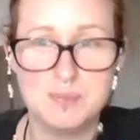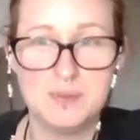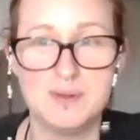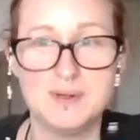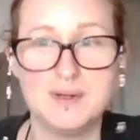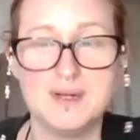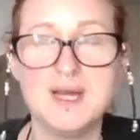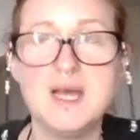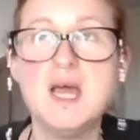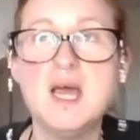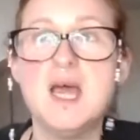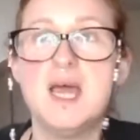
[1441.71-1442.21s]

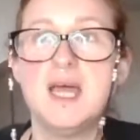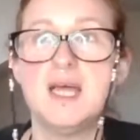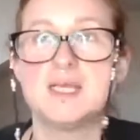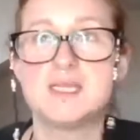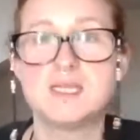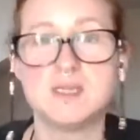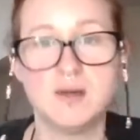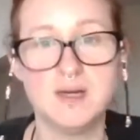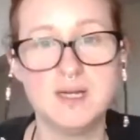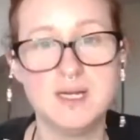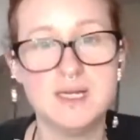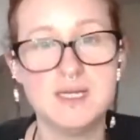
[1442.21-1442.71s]

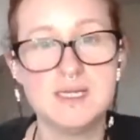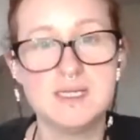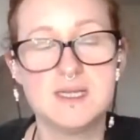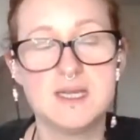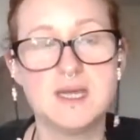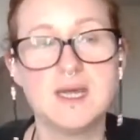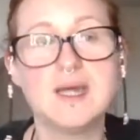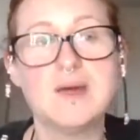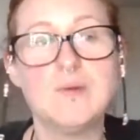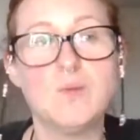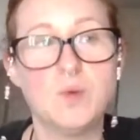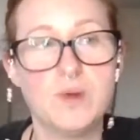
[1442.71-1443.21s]

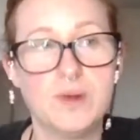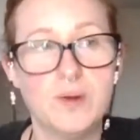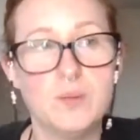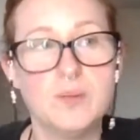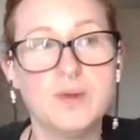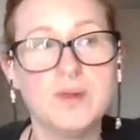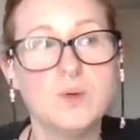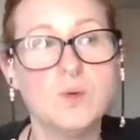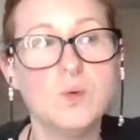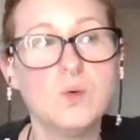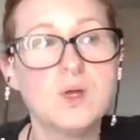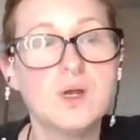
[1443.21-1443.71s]
that it will
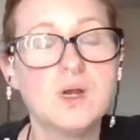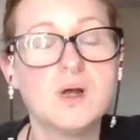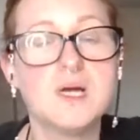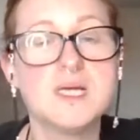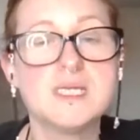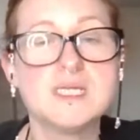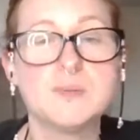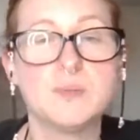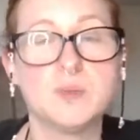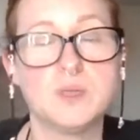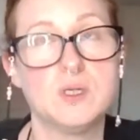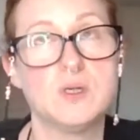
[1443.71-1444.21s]
be
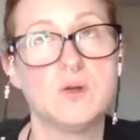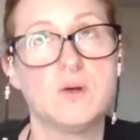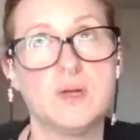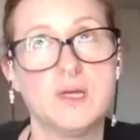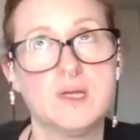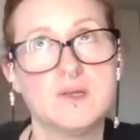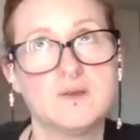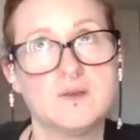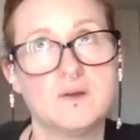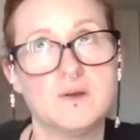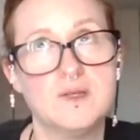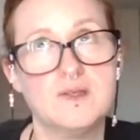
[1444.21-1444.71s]
organized, but not
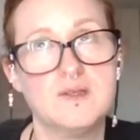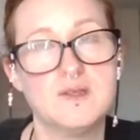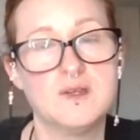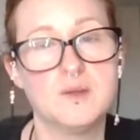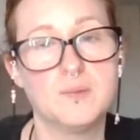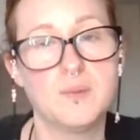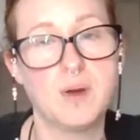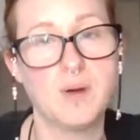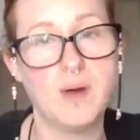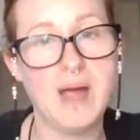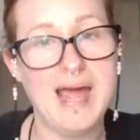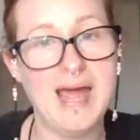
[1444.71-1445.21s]
excited
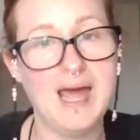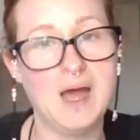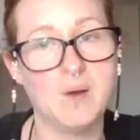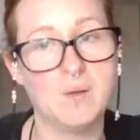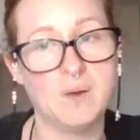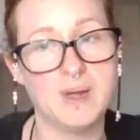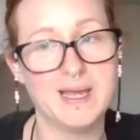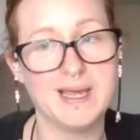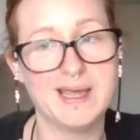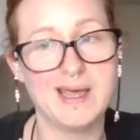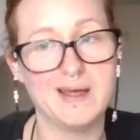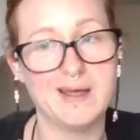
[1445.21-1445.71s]
about
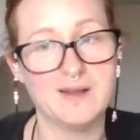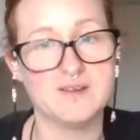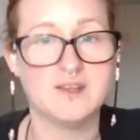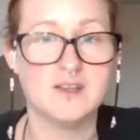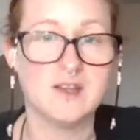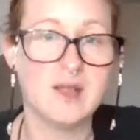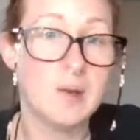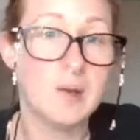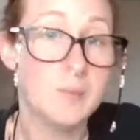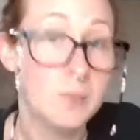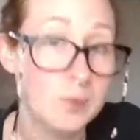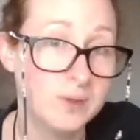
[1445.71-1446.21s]
how I get to
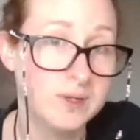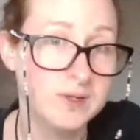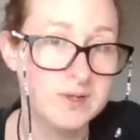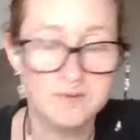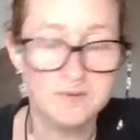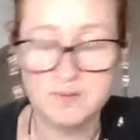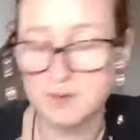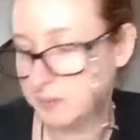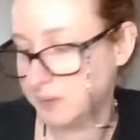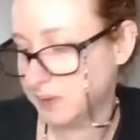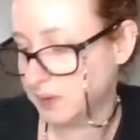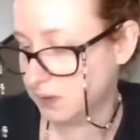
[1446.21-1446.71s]
that point
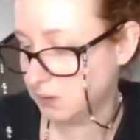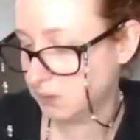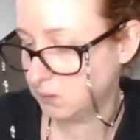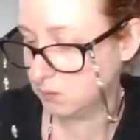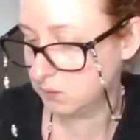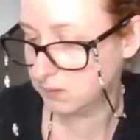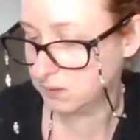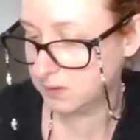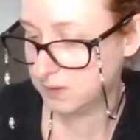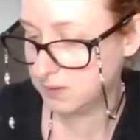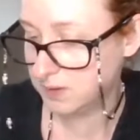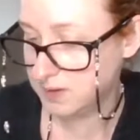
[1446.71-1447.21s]
of it being
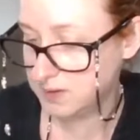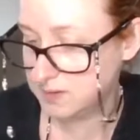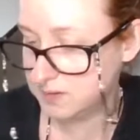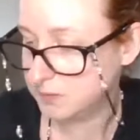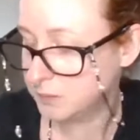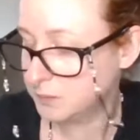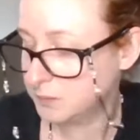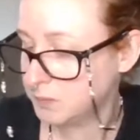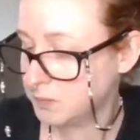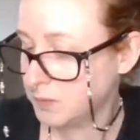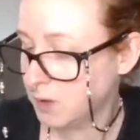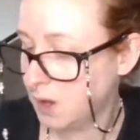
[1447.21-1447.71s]
organized.